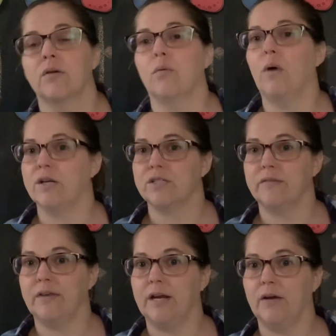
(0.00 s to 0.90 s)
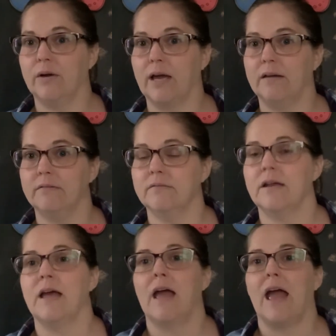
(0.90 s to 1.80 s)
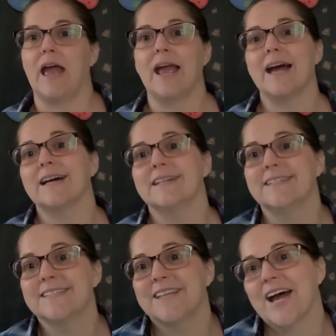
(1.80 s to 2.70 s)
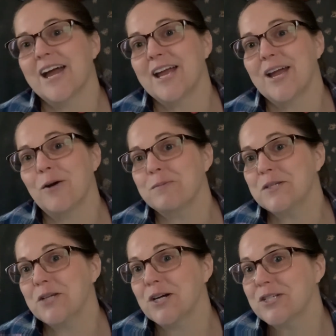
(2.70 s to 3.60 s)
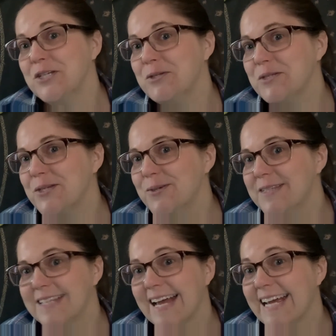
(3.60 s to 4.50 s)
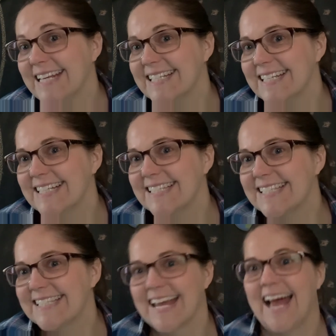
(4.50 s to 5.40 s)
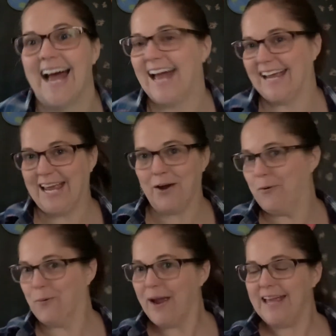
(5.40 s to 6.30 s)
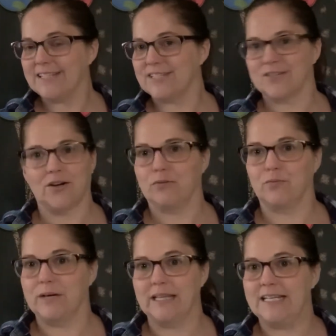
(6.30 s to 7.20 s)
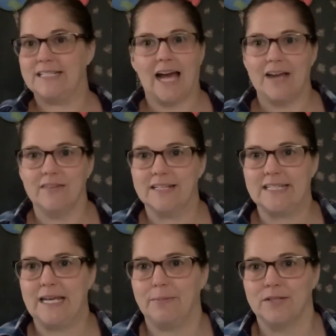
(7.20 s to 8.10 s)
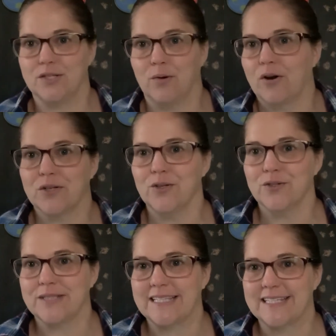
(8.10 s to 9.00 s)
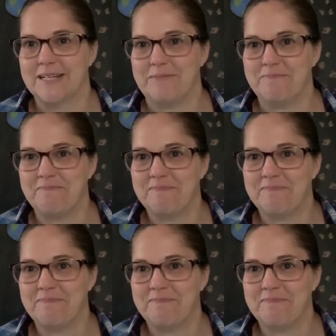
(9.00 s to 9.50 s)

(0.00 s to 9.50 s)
Watch the video again. And I hope to talk to you soon, scientists. I can't wait to start really diving deep into our solar system.